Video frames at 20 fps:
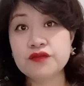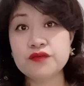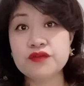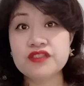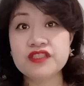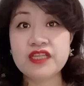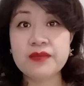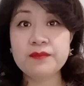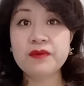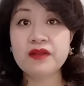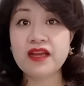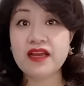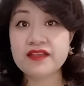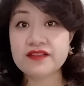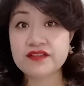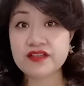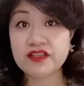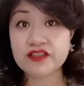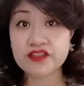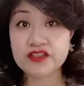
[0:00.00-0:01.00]
to
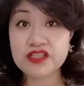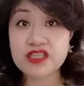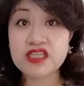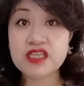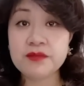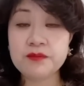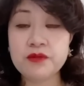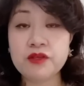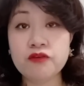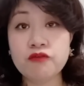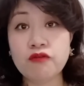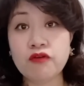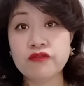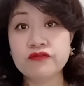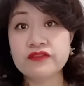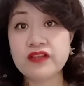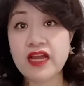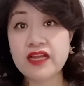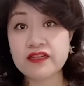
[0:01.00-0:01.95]
stabilize its GDP growth